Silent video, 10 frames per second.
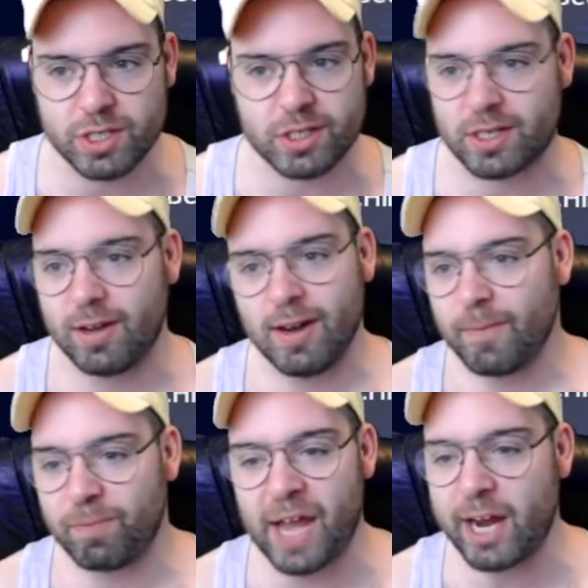just...
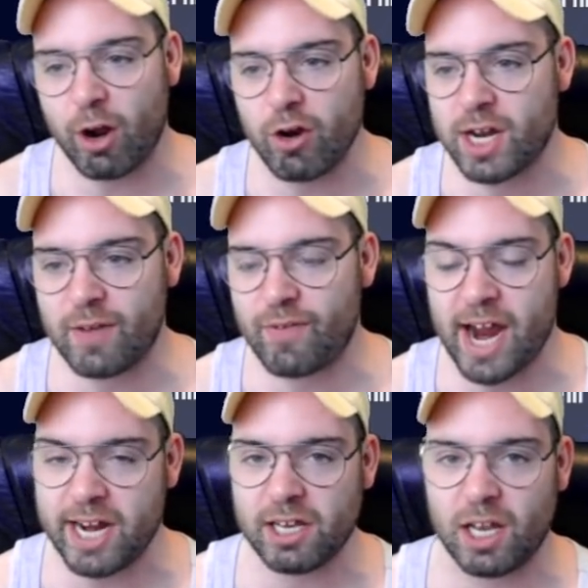They don't give
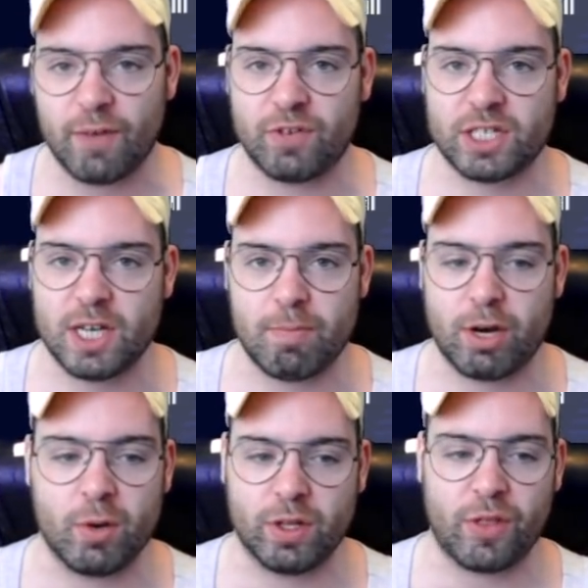any love to
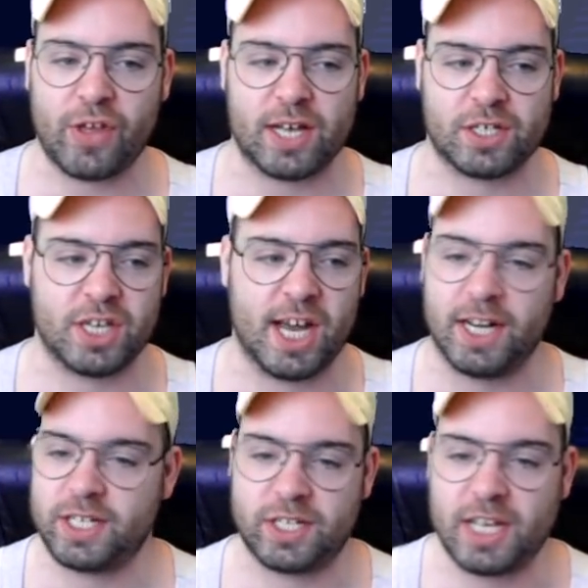somebody with a 1,000
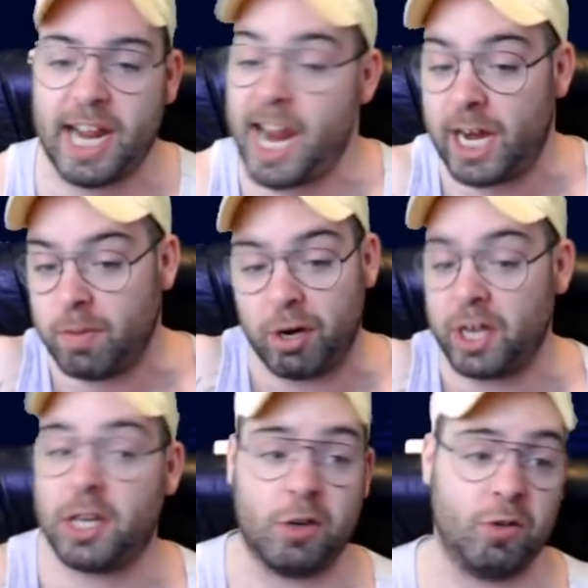yards. It's like anybody can